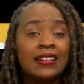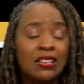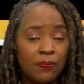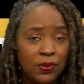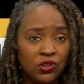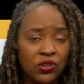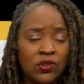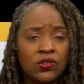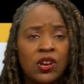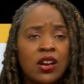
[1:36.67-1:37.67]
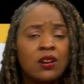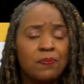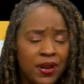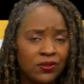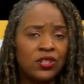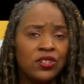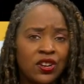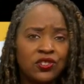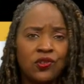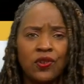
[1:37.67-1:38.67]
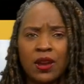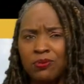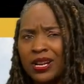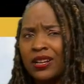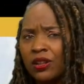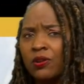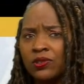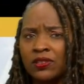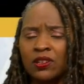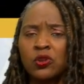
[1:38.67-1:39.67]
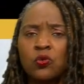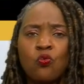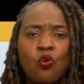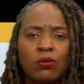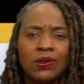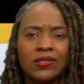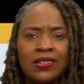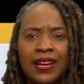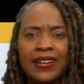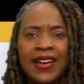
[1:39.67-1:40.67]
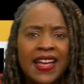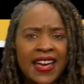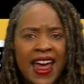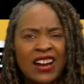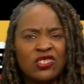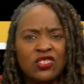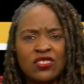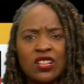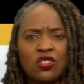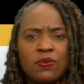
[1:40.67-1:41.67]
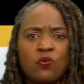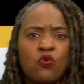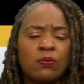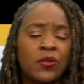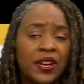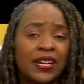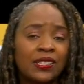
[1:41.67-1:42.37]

Temperatures compared to yesterday, pretty close. It's a little warmer today and actually just a little bit warmer than